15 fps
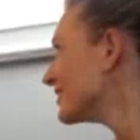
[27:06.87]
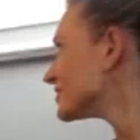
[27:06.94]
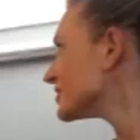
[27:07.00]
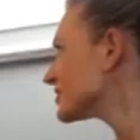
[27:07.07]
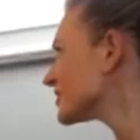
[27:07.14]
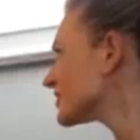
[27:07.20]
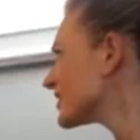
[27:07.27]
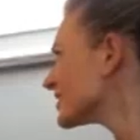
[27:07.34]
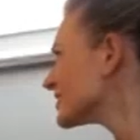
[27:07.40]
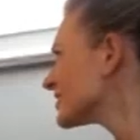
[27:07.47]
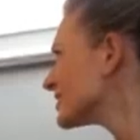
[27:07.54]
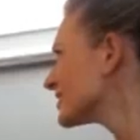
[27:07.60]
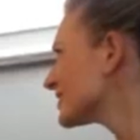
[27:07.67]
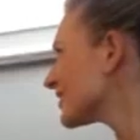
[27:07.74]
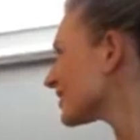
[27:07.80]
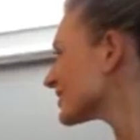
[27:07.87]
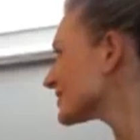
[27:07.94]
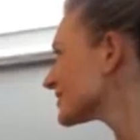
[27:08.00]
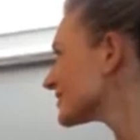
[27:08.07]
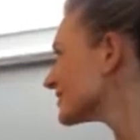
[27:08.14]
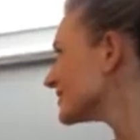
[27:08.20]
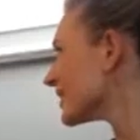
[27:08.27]
She's like, is she the
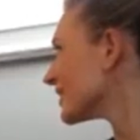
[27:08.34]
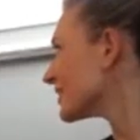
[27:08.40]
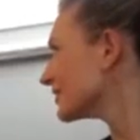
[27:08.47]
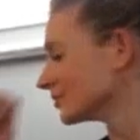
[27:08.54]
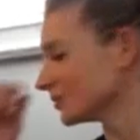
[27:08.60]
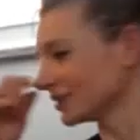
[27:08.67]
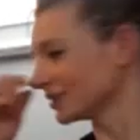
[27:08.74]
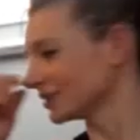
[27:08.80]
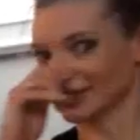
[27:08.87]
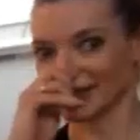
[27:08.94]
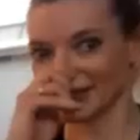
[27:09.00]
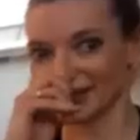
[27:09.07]
goddess of the dead? Oh my gosh,